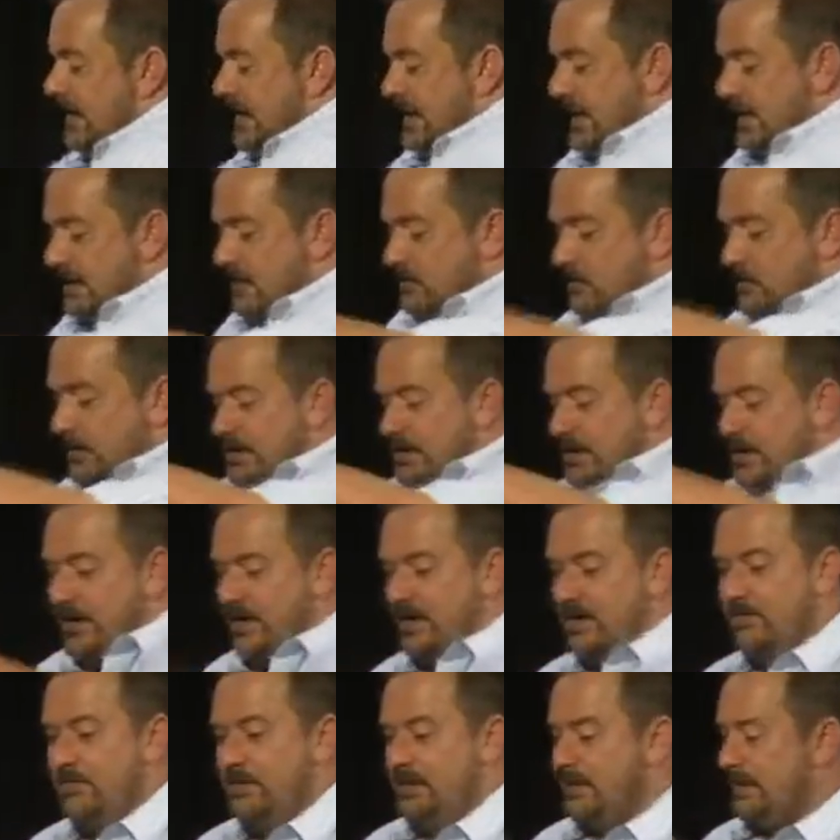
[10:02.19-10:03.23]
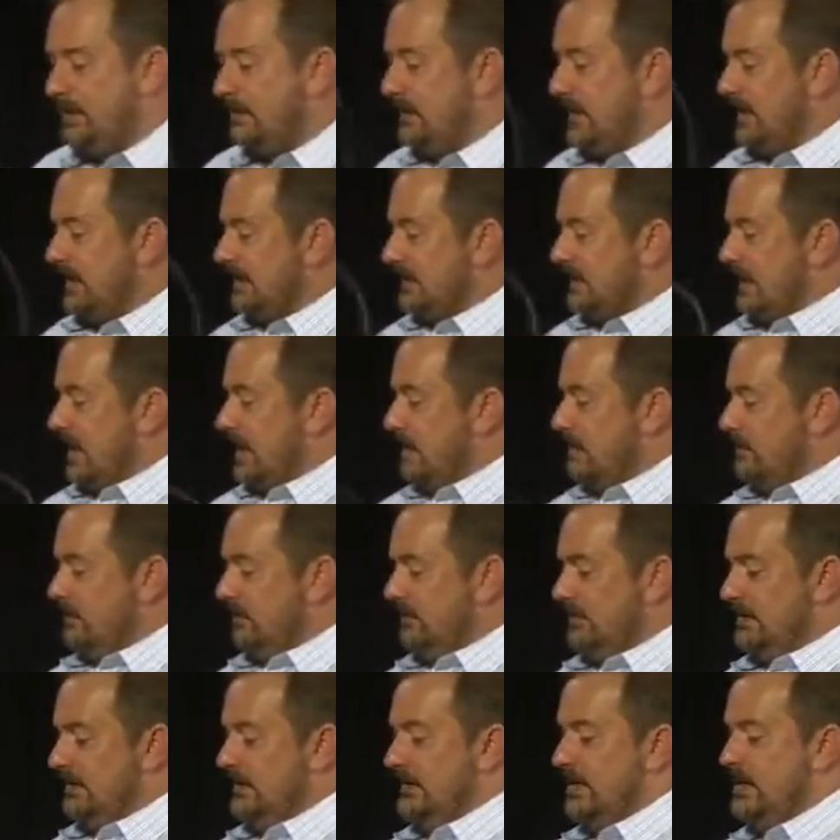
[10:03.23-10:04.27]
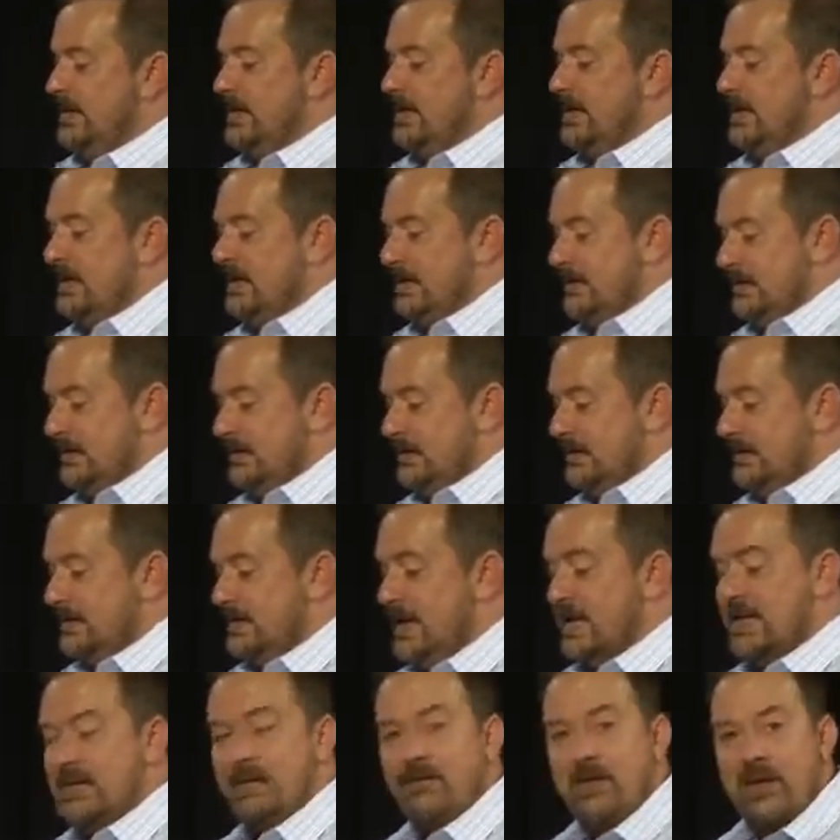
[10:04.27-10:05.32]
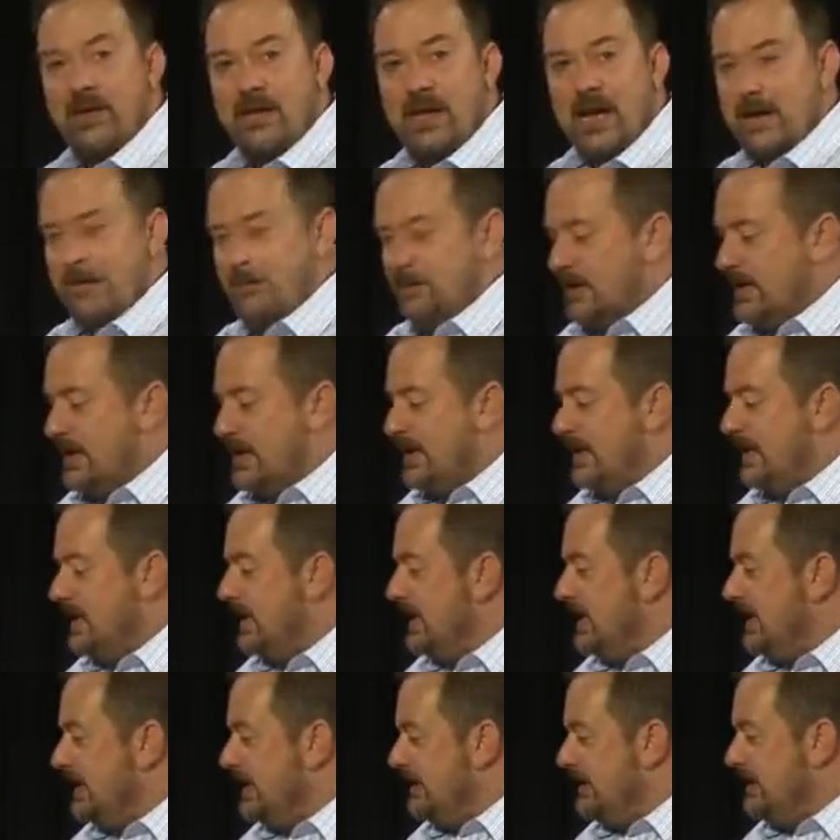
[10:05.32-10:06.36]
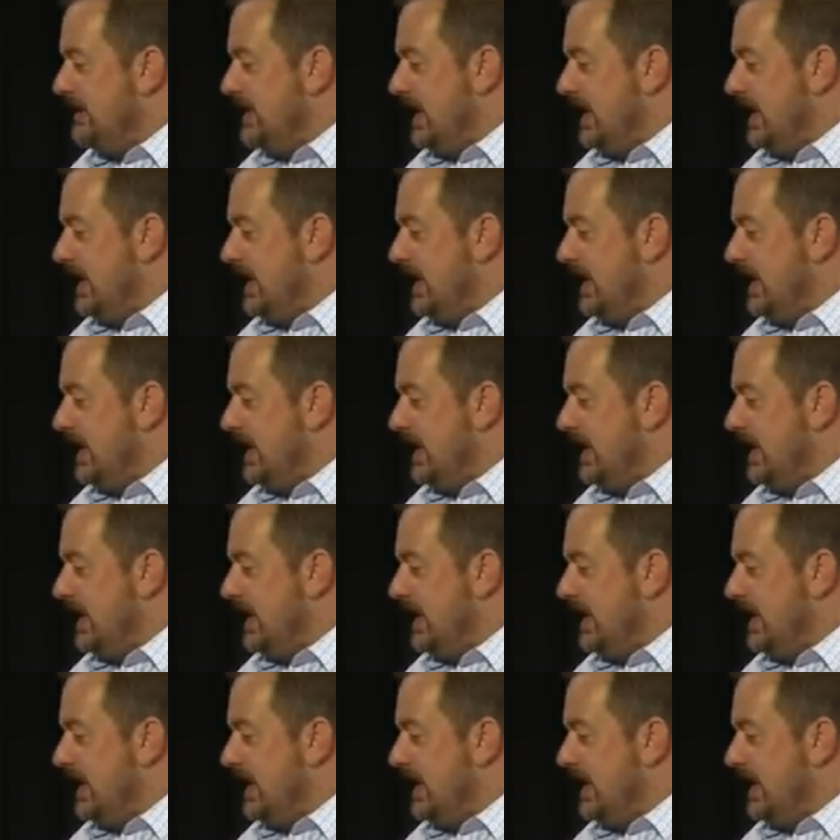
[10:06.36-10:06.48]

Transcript: our and a half meter test cable the end of our cable here is